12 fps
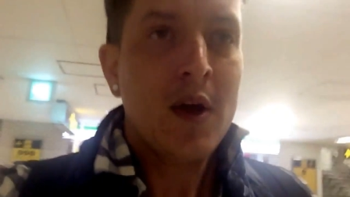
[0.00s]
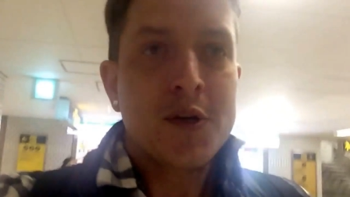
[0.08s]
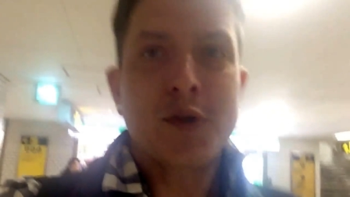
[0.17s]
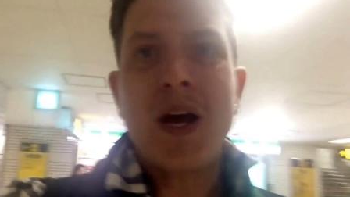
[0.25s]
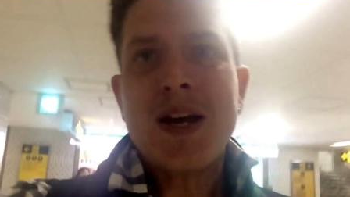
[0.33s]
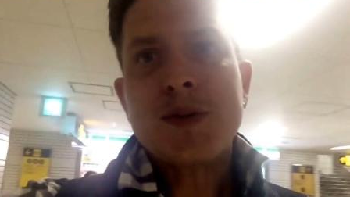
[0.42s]

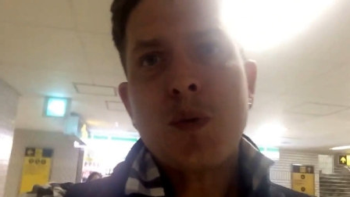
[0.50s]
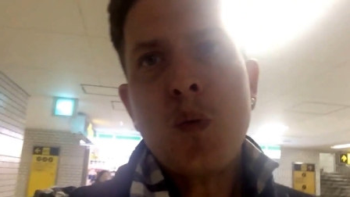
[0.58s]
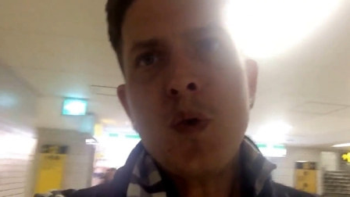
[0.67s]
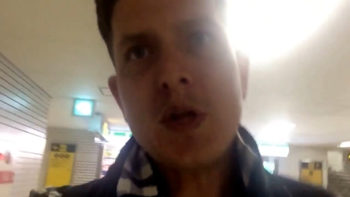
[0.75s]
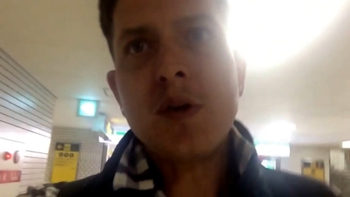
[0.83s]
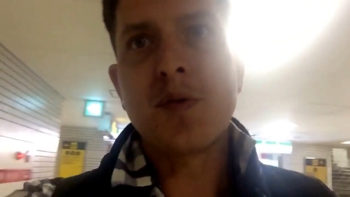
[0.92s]
So guys,
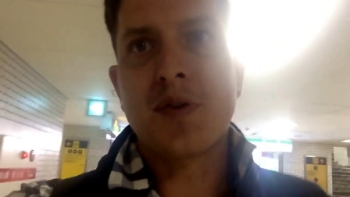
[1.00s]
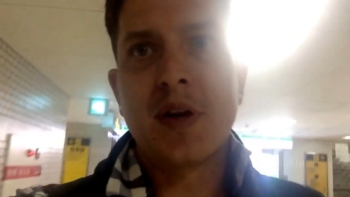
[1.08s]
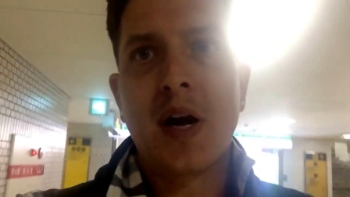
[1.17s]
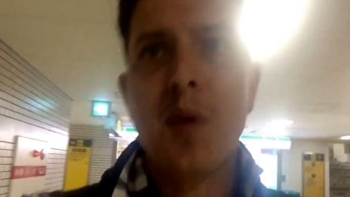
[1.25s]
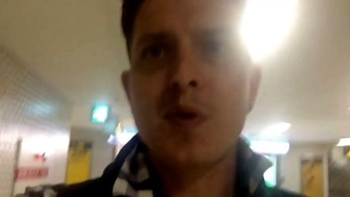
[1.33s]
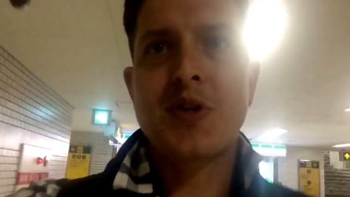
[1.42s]
what do you
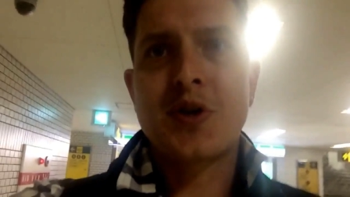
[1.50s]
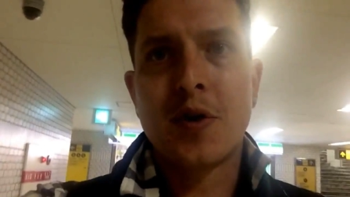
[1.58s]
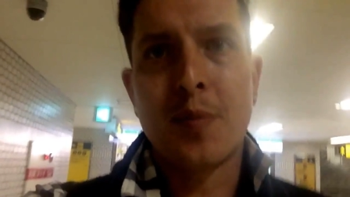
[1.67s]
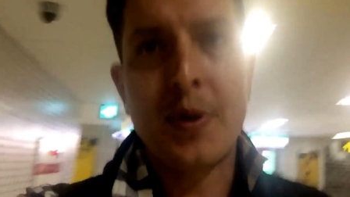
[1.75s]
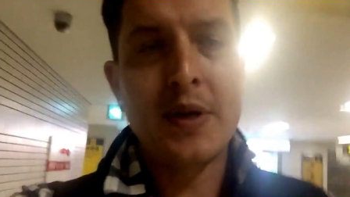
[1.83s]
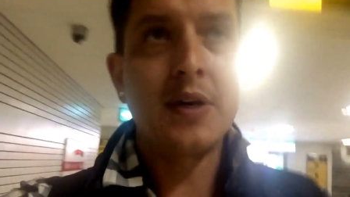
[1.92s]
think? I want your
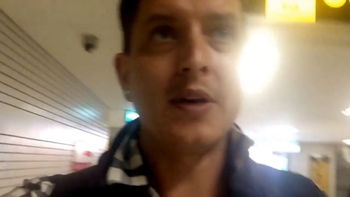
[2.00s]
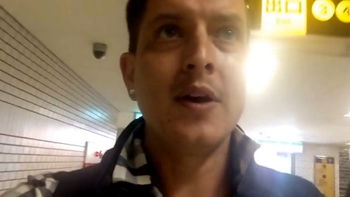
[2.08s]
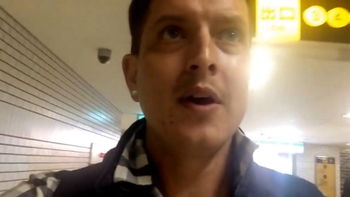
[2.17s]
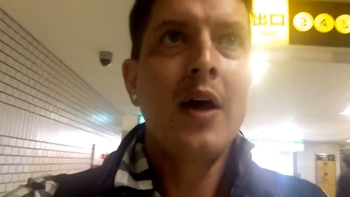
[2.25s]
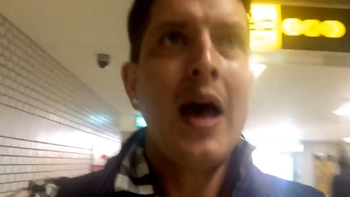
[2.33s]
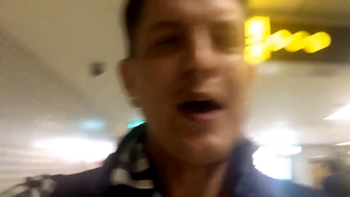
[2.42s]
opinion.
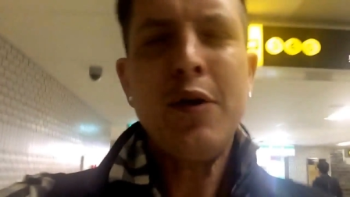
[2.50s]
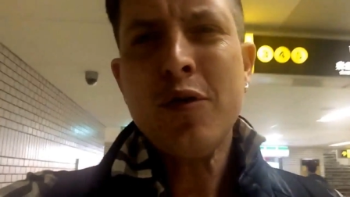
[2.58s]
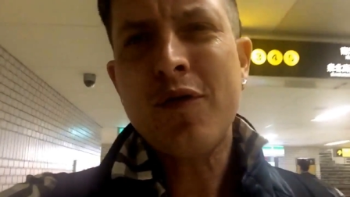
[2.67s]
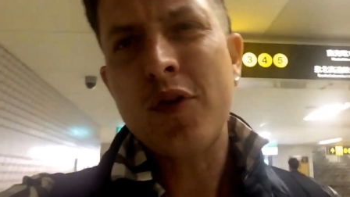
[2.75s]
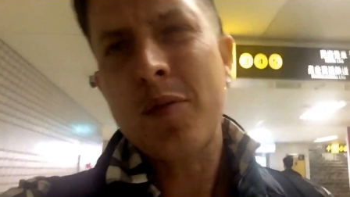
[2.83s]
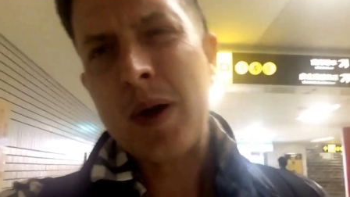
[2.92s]
How do you
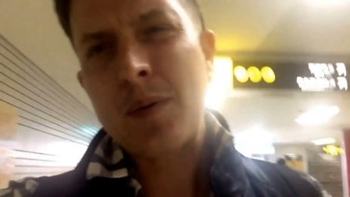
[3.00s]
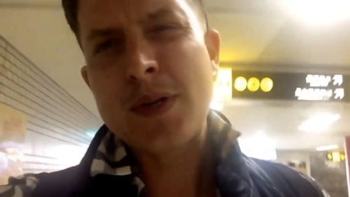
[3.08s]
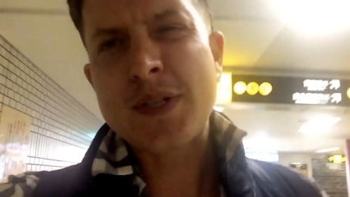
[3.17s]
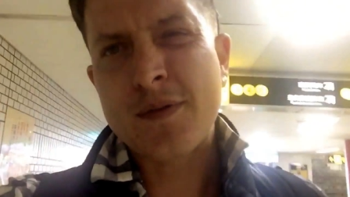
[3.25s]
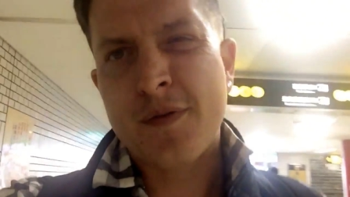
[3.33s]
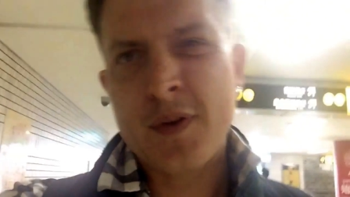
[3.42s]
feel about
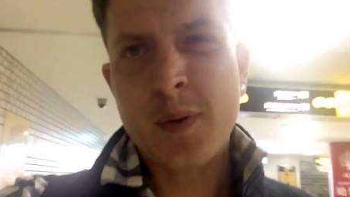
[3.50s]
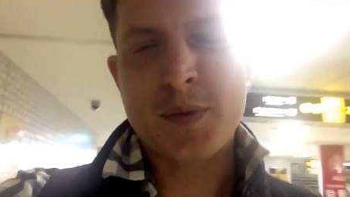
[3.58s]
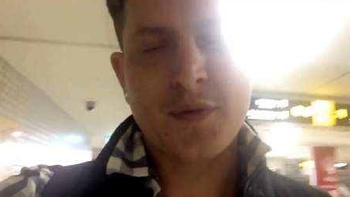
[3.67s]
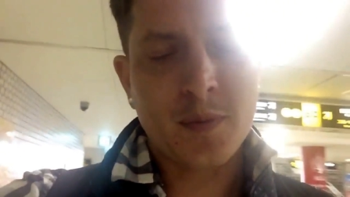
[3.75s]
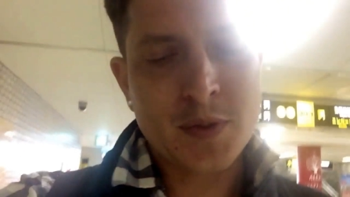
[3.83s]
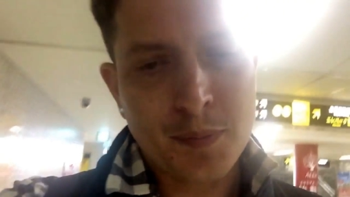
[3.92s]
recent films
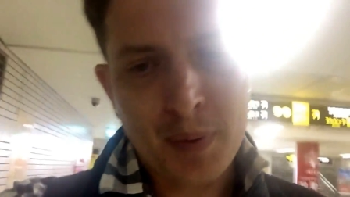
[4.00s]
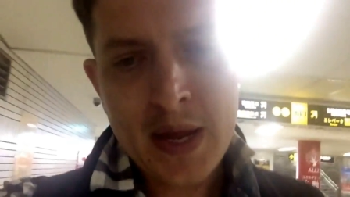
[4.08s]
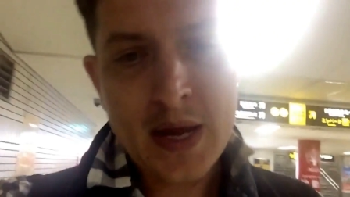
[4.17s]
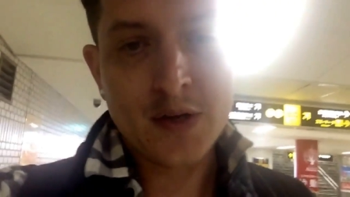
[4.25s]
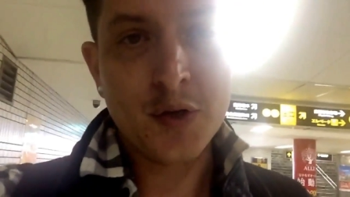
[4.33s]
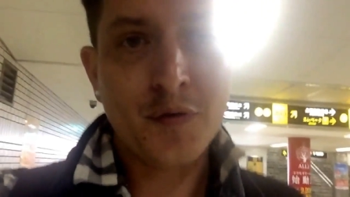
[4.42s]
from
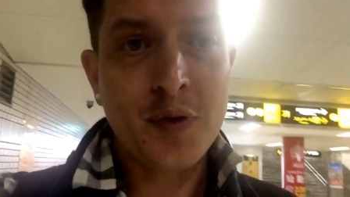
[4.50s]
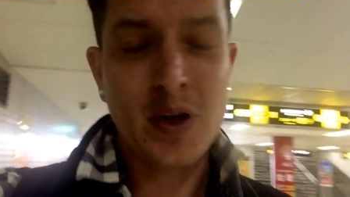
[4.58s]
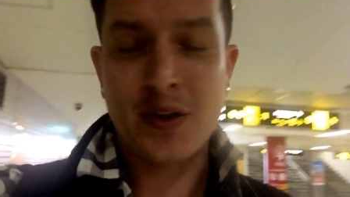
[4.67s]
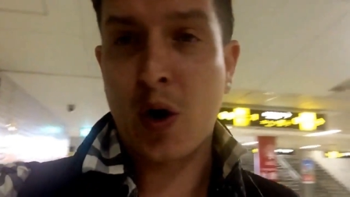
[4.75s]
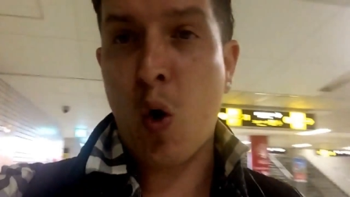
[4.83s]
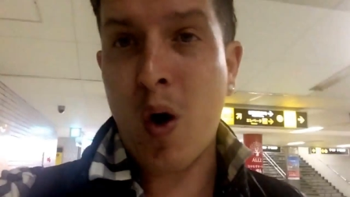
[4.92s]
Japan? Do you feel
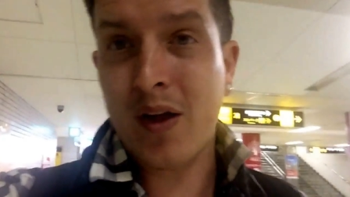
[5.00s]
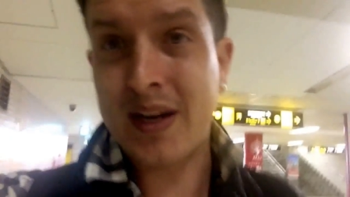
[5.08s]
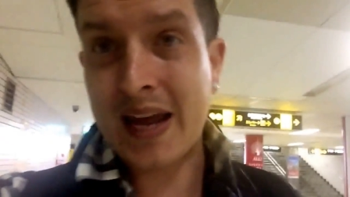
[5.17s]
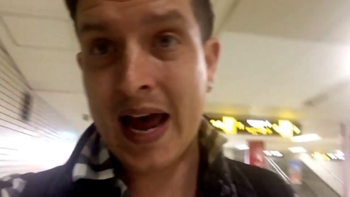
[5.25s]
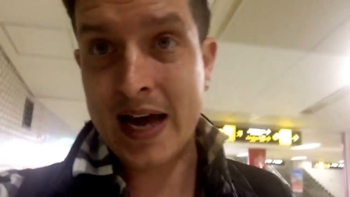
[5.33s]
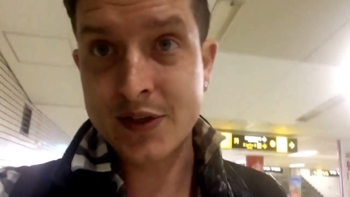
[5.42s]
like the
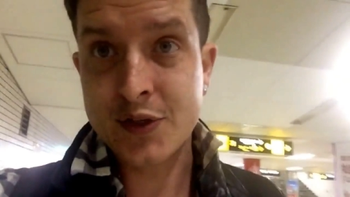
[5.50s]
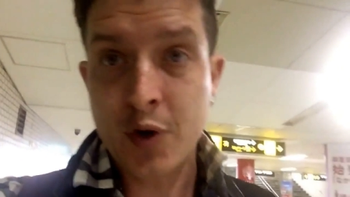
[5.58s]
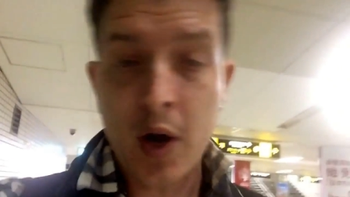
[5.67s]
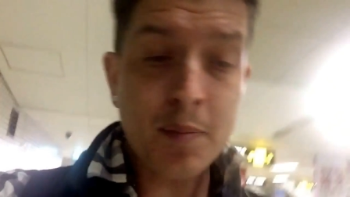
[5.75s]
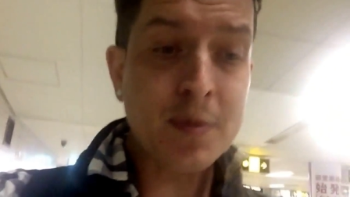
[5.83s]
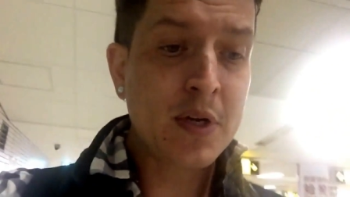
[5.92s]
quality has
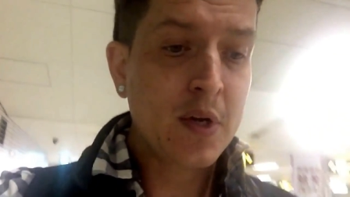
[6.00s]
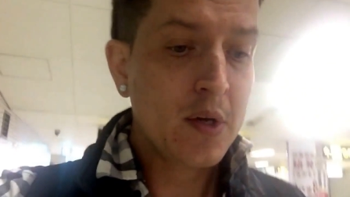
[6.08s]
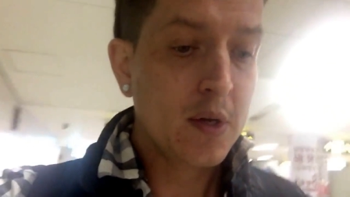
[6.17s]
dropped?